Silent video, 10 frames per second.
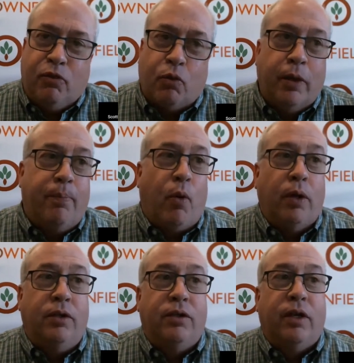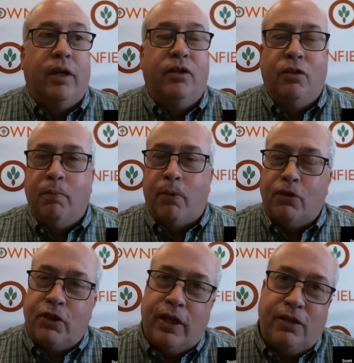three point two
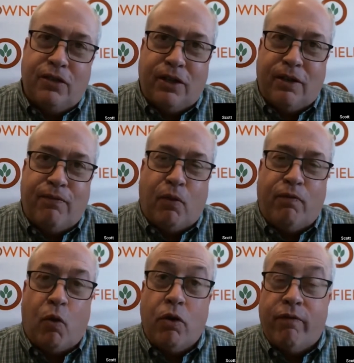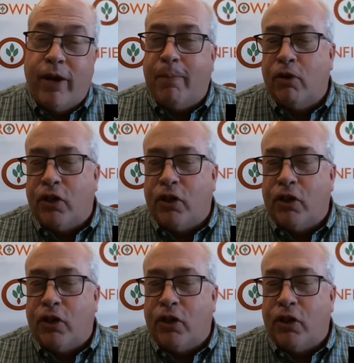percent uh, for, for November.